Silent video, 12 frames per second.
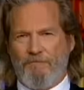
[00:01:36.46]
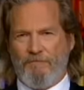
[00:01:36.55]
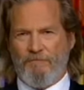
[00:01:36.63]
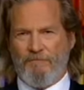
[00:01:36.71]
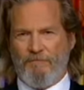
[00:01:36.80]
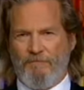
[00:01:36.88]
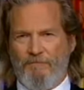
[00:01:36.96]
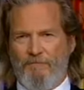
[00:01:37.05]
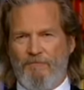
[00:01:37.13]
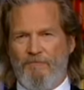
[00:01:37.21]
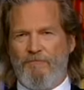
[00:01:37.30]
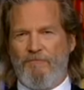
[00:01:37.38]

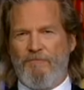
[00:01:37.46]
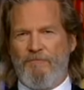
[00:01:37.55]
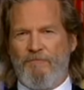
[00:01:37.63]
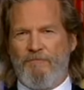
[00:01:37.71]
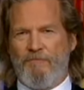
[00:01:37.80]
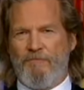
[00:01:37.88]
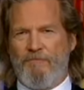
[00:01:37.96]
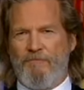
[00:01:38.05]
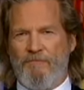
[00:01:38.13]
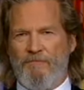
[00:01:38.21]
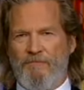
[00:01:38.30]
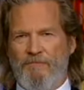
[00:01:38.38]

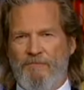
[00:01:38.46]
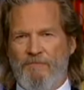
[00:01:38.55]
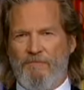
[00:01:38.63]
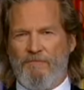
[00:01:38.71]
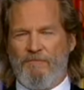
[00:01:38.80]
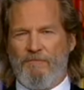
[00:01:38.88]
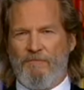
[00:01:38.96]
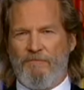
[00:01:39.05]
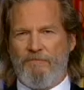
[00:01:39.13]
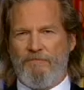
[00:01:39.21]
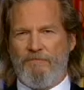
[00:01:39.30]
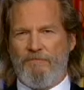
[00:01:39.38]

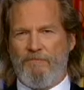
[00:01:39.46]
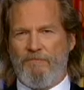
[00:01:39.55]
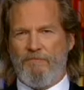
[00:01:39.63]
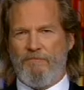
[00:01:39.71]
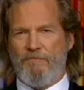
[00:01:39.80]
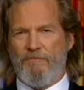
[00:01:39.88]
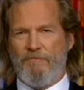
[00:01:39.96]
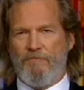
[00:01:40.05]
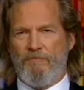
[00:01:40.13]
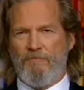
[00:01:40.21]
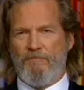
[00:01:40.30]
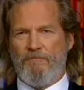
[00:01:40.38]

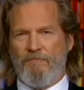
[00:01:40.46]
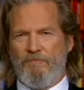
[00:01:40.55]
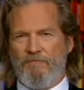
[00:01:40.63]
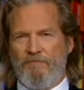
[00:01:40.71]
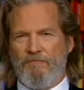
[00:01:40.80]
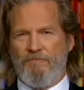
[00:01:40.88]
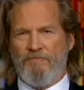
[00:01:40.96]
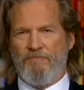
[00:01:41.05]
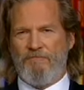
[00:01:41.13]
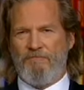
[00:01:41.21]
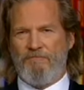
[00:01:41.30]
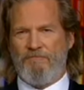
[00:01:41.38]

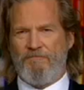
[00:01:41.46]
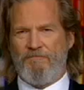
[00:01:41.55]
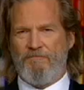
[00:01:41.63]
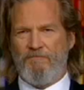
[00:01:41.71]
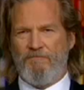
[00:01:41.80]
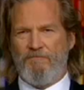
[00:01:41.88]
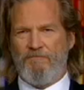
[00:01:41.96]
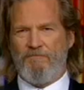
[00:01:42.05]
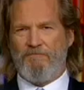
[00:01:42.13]
The person shown says nothing.